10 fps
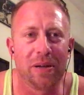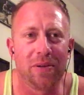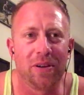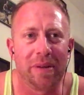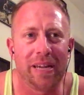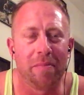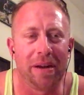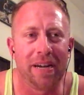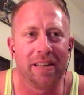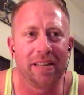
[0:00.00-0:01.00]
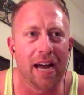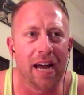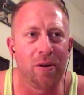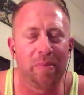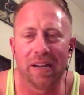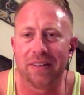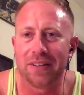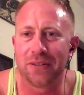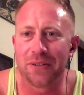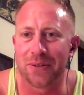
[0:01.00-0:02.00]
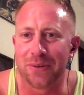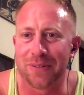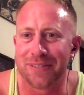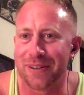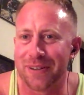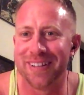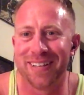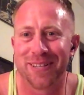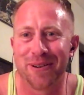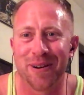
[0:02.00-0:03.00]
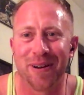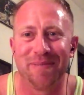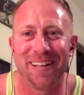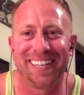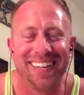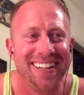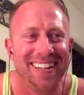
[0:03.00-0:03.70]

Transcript: responsibility to me immediately, I don't pay attention to it. So I'm like,